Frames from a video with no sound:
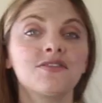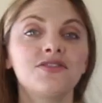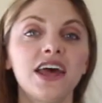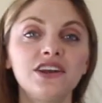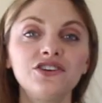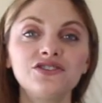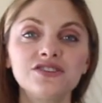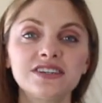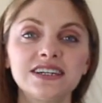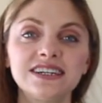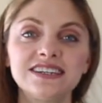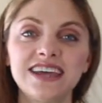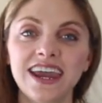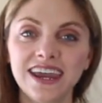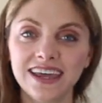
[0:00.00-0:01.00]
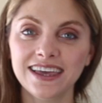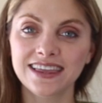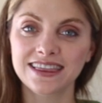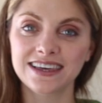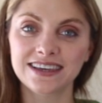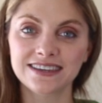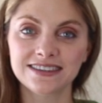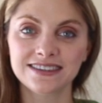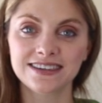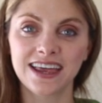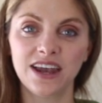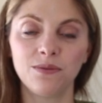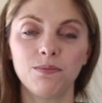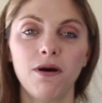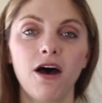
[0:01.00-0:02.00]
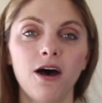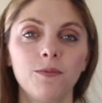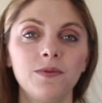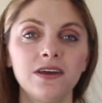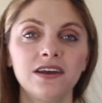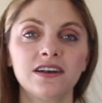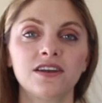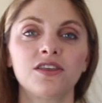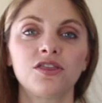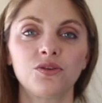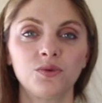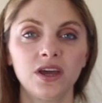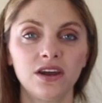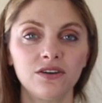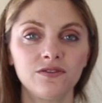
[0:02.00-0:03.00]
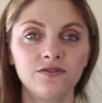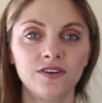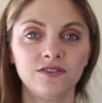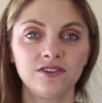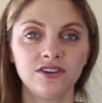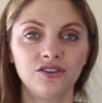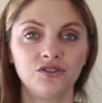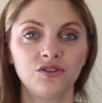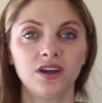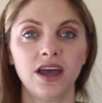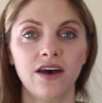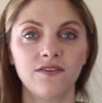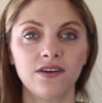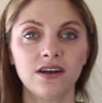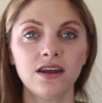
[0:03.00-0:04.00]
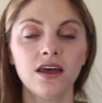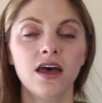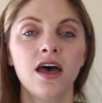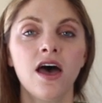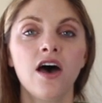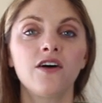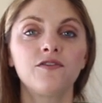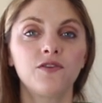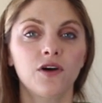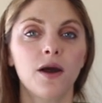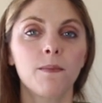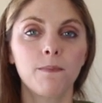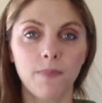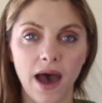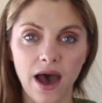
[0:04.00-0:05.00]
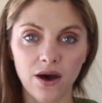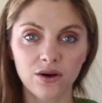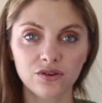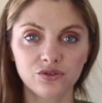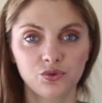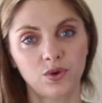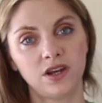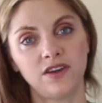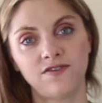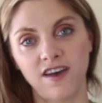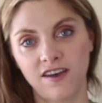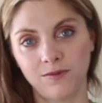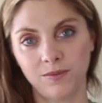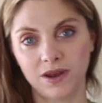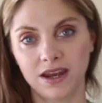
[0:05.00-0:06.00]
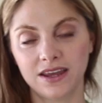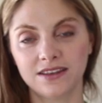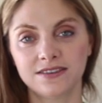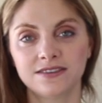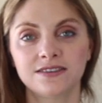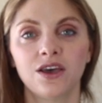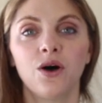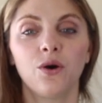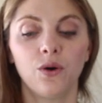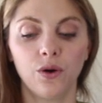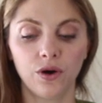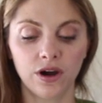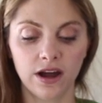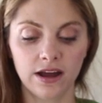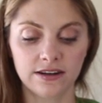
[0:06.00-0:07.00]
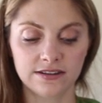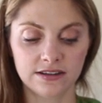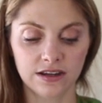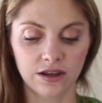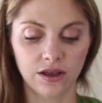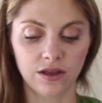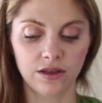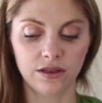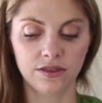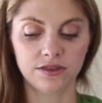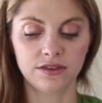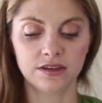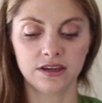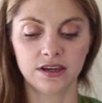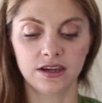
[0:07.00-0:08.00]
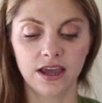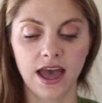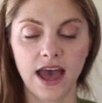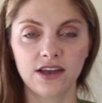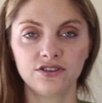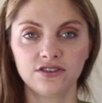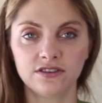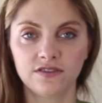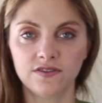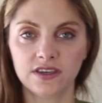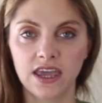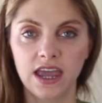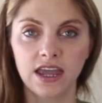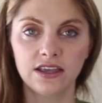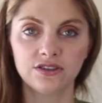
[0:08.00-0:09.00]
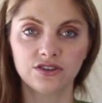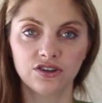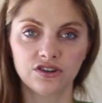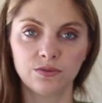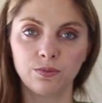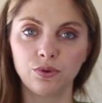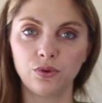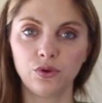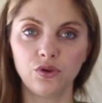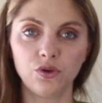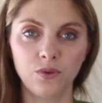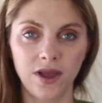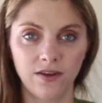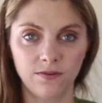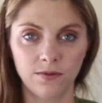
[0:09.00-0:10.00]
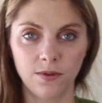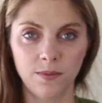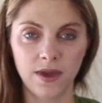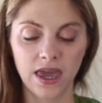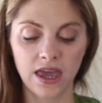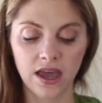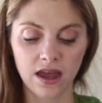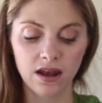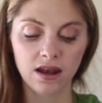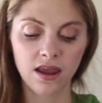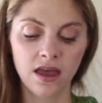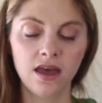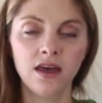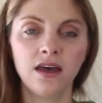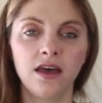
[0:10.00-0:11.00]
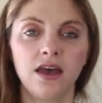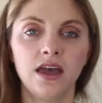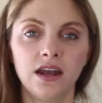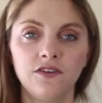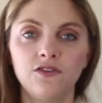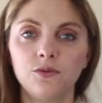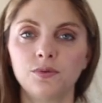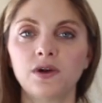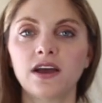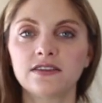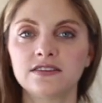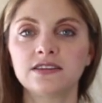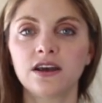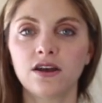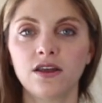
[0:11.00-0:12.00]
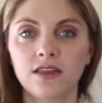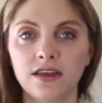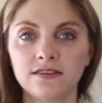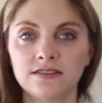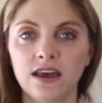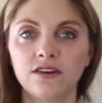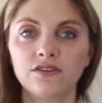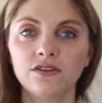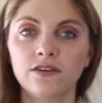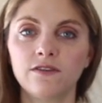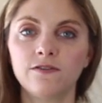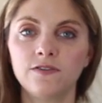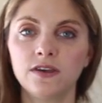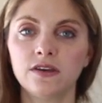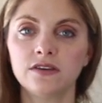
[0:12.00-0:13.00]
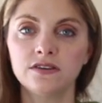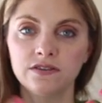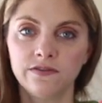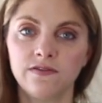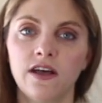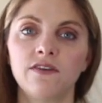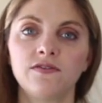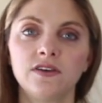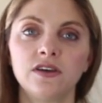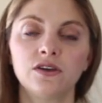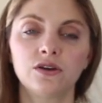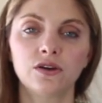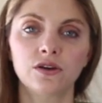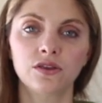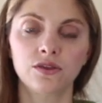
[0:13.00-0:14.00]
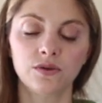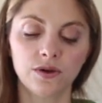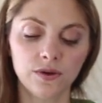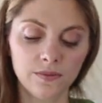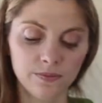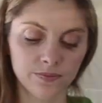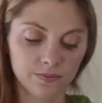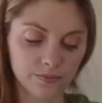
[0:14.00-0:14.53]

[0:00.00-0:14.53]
Then you're just going to take this and pop it in a 350-degree oven for about 25 minutes, or until the edges of the cake start to pull away from the pan. And if you press down on that center, it feels fluffy and cooked through.